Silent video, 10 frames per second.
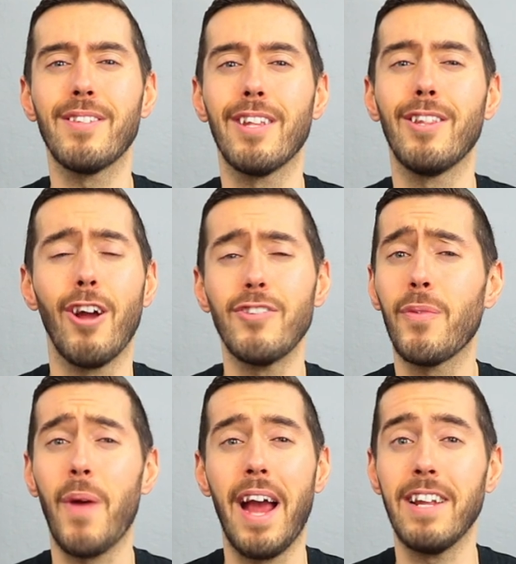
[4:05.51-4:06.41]
as a large
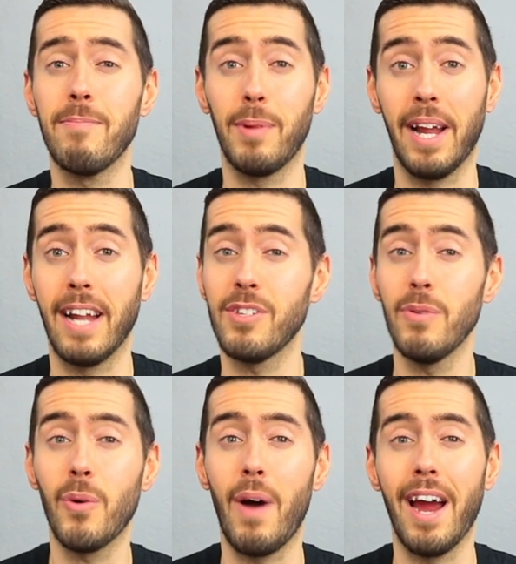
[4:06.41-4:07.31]
variety of planets
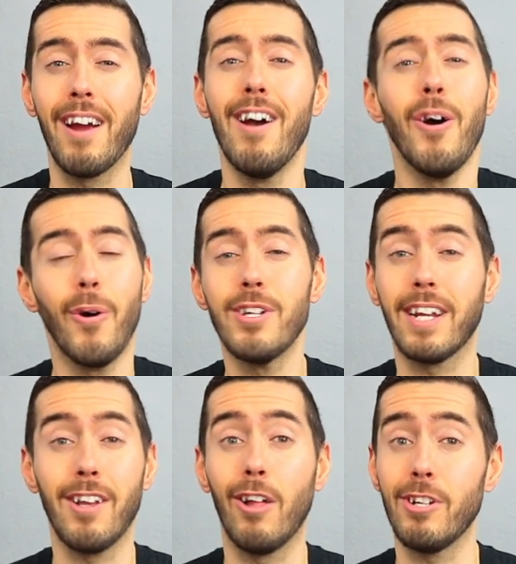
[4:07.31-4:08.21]
to acquire or
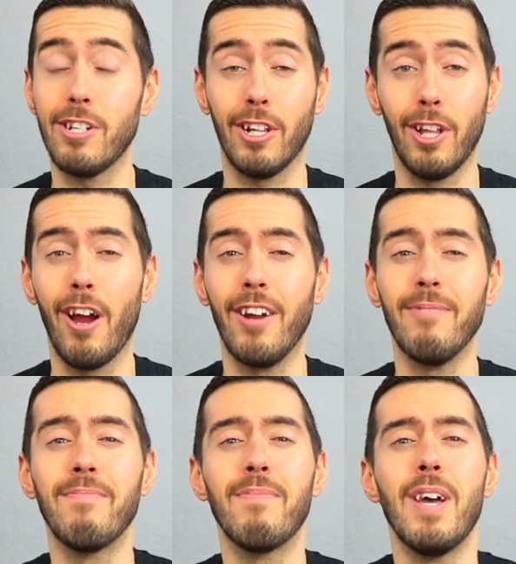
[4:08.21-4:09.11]
technologies to learn.